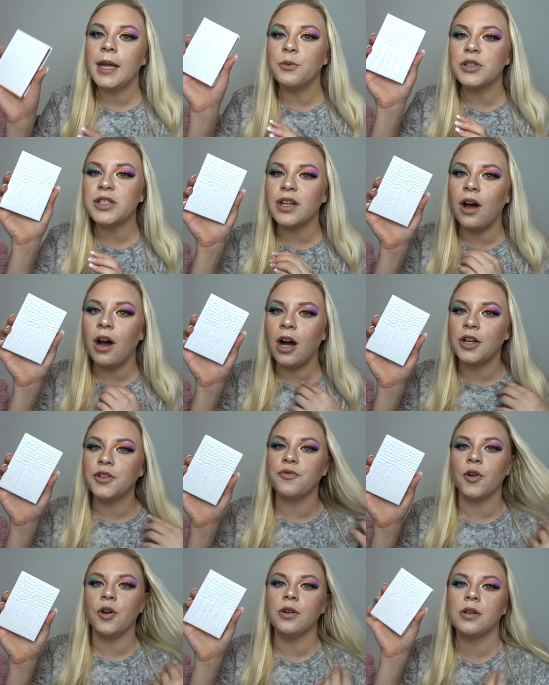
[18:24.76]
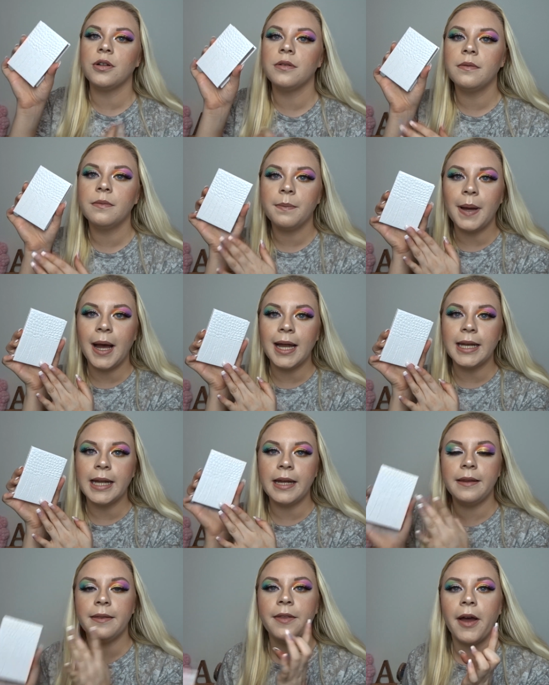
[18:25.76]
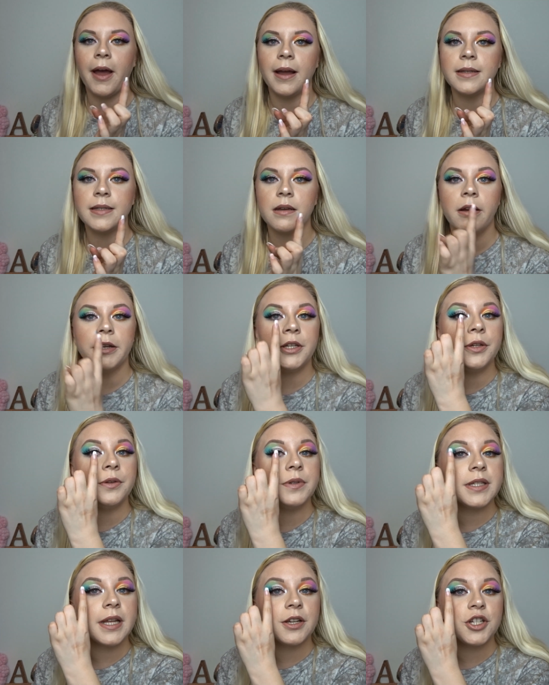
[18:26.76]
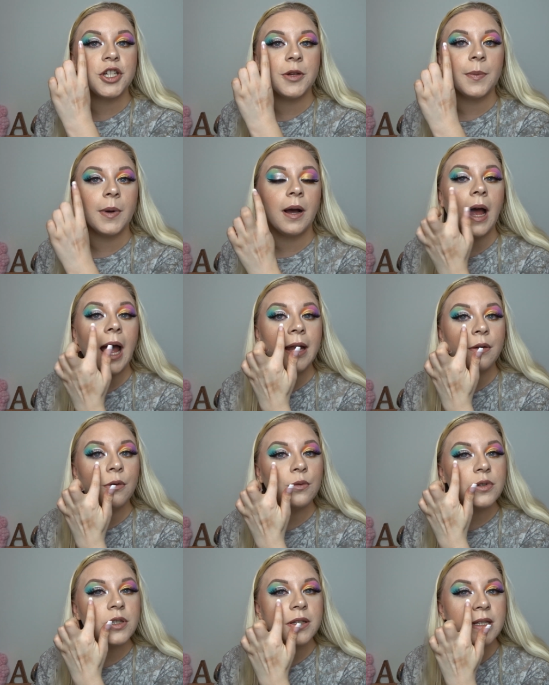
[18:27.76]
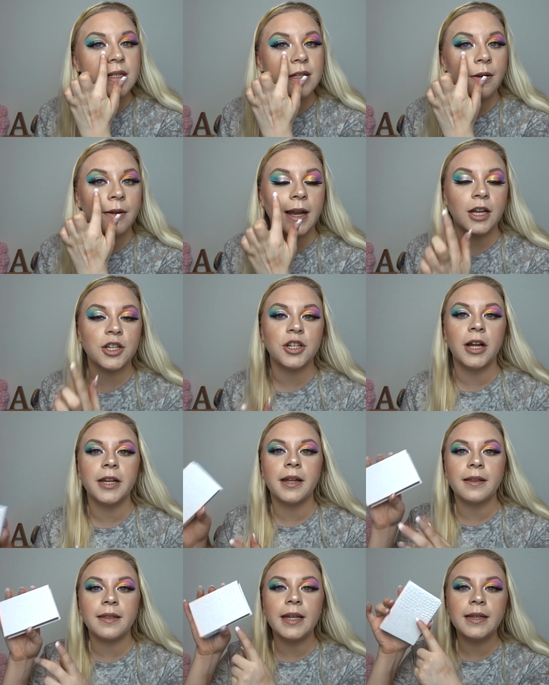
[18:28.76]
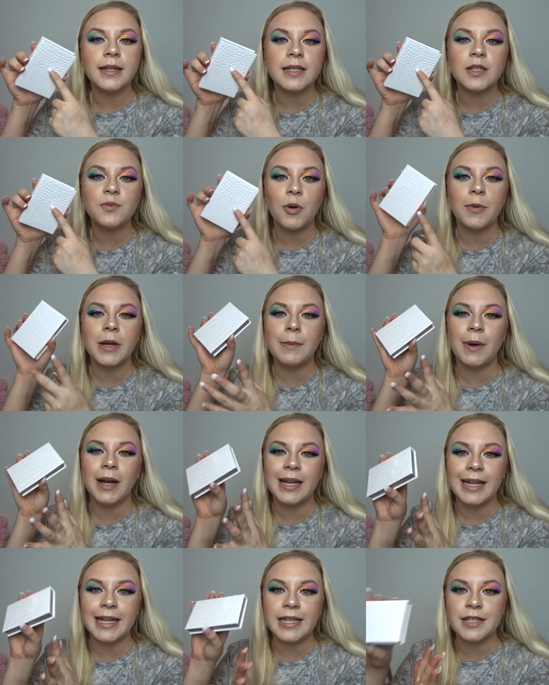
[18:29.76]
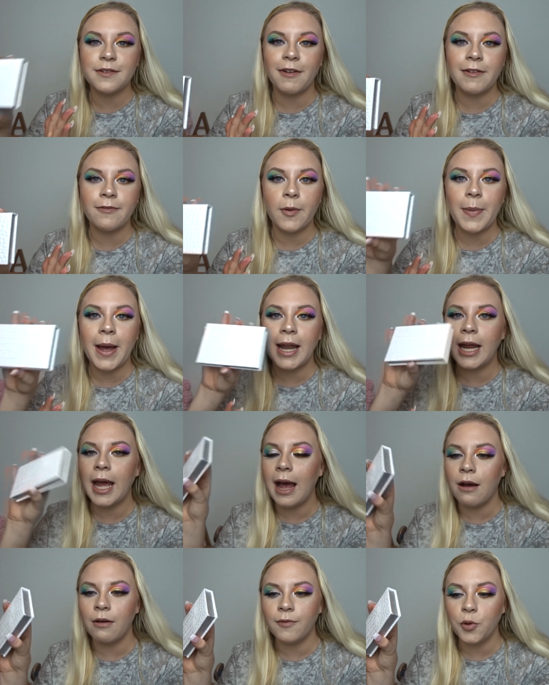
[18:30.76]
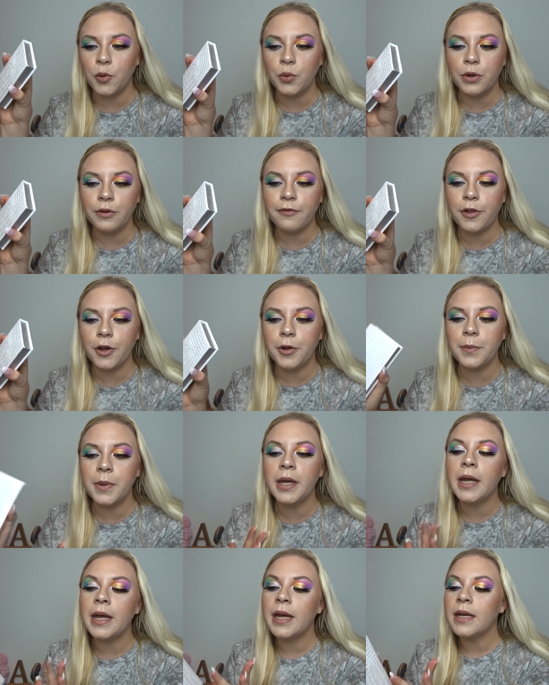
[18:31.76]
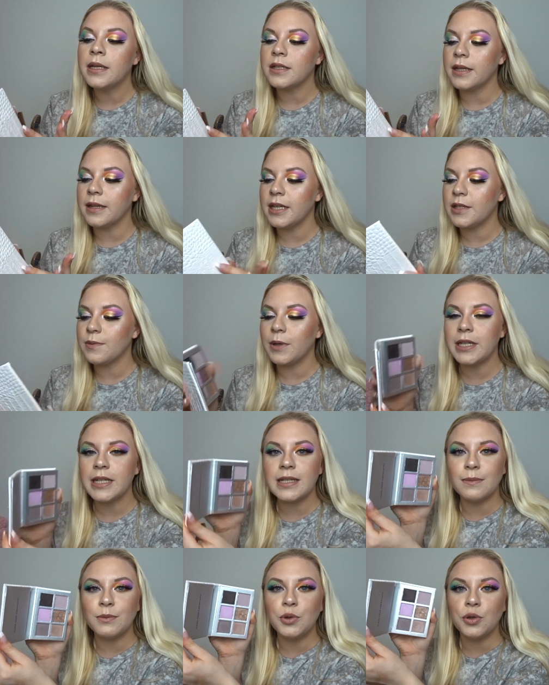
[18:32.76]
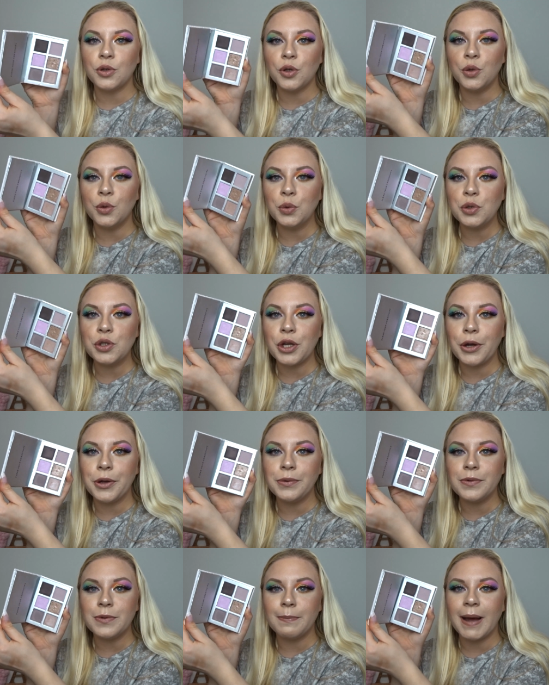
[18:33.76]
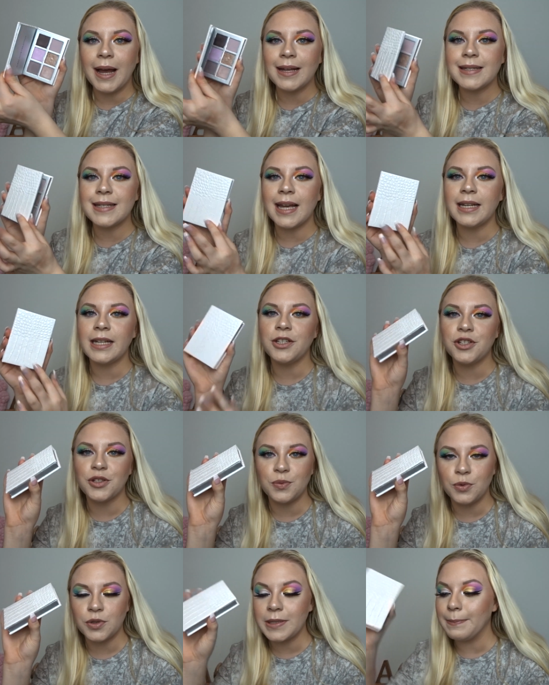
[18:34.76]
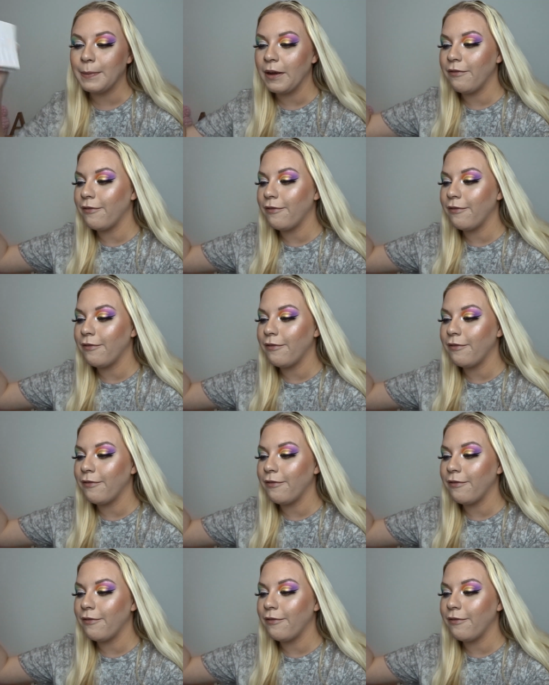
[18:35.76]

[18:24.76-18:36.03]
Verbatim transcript: It was the Hard Rock palette that I use, that shimmer, and also this low lash line. I think this is probably my least favourite palette out of all of them. So this one is the more cool toned mattes and it just wasn't my